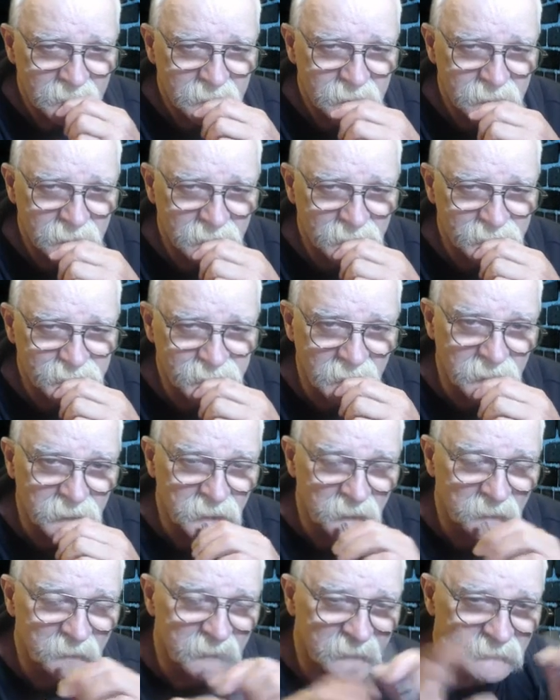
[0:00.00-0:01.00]
It'll say,
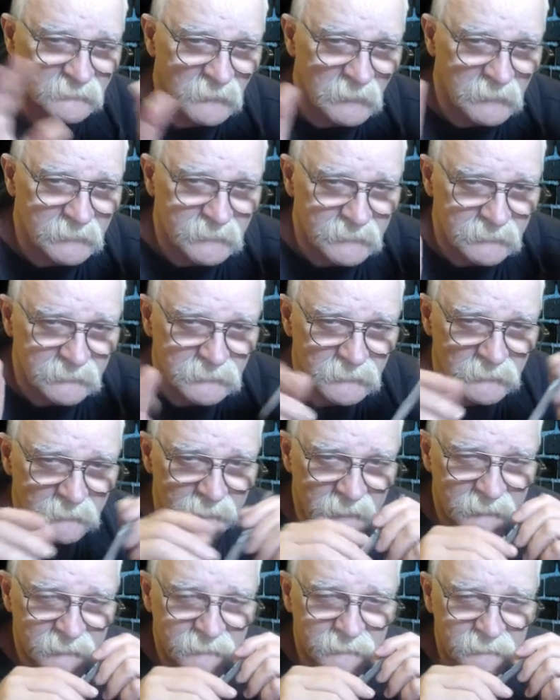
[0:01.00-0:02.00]
you've
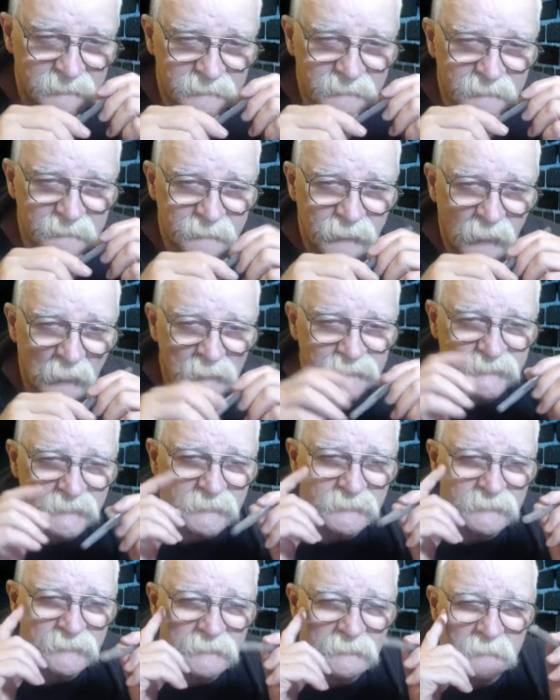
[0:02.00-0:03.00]
been
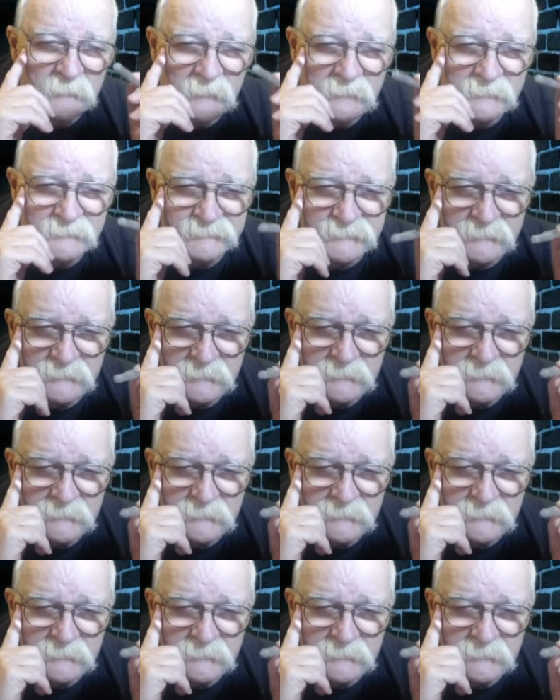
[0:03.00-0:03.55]
posting too much.